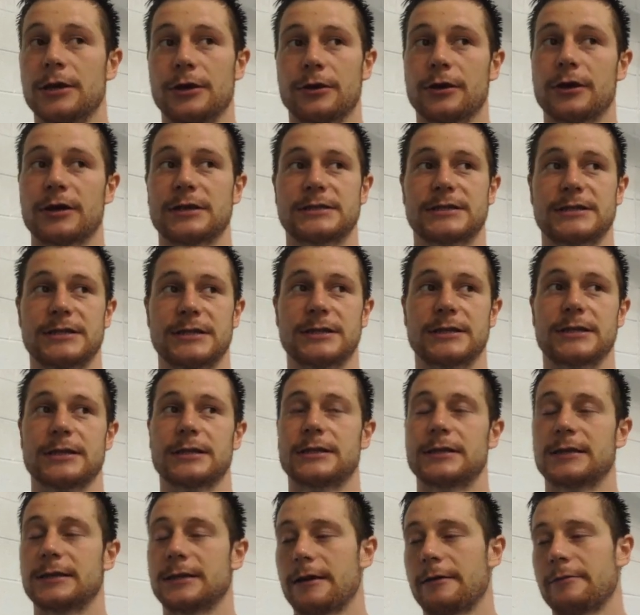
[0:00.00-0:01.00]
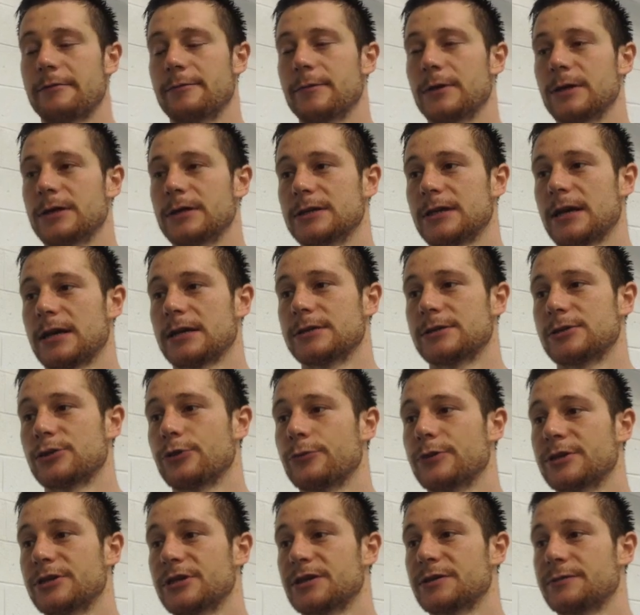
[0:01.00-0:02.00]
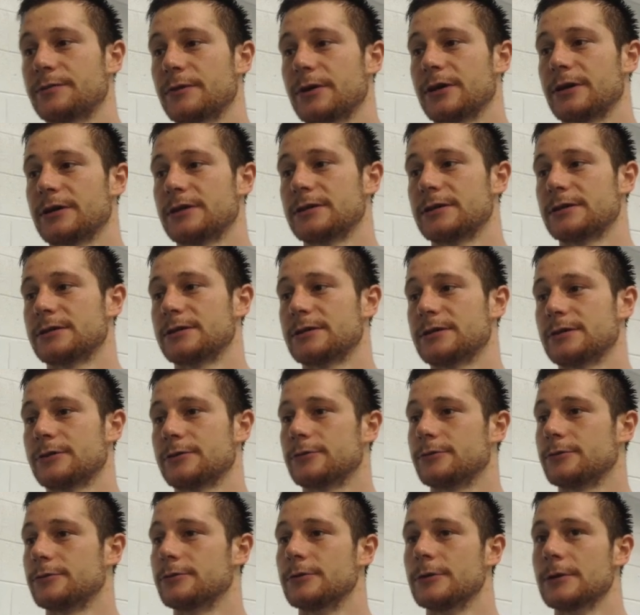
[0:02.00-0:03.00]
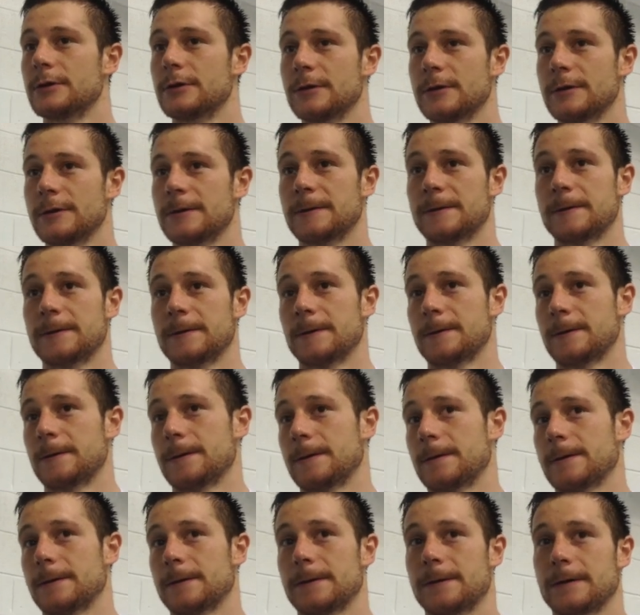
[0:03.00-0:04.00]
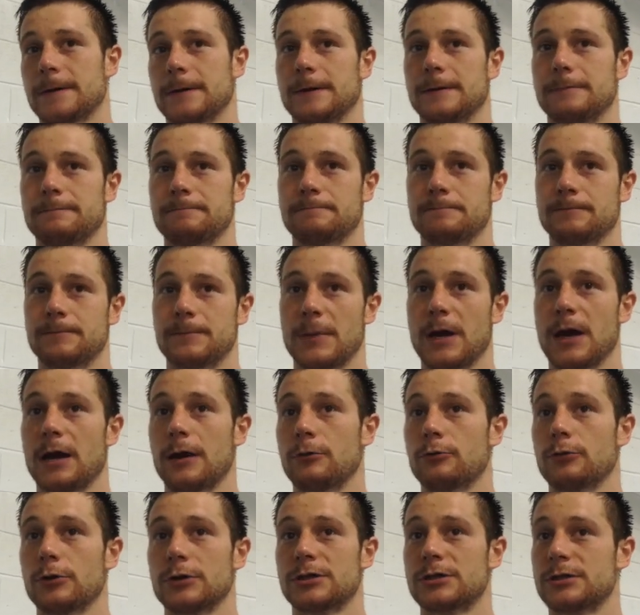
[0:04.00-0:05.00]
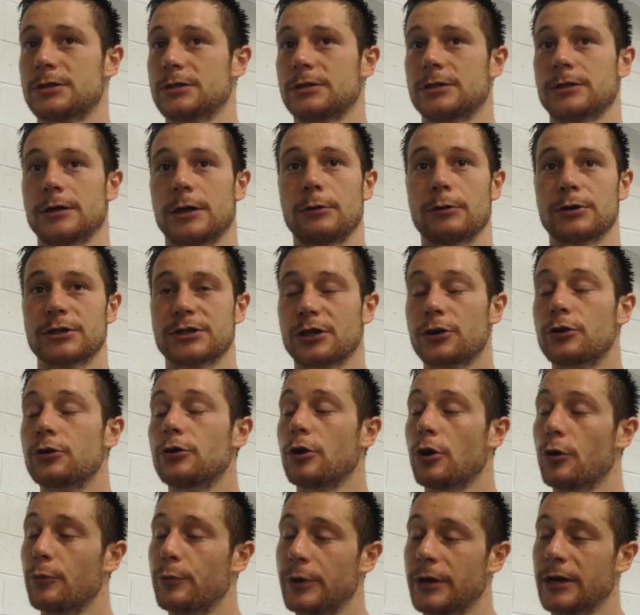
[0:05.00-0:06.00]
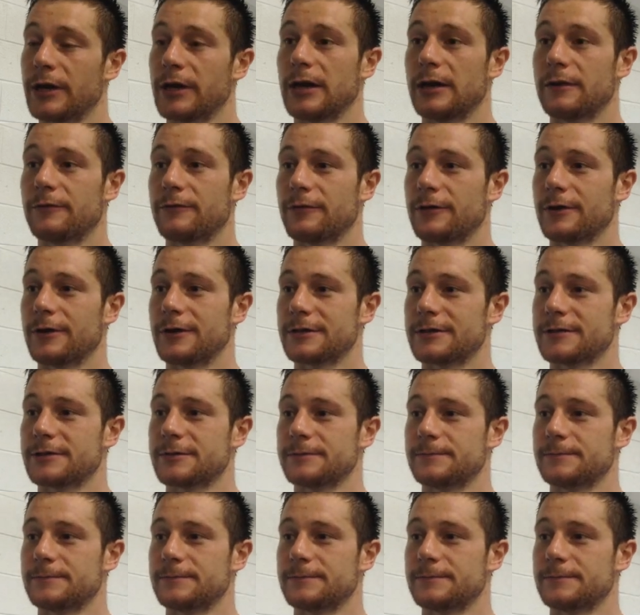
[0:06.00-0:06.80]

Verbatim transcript: you can see that everybody has so much experience. So uh, yeah, it was it was a good opening game for us.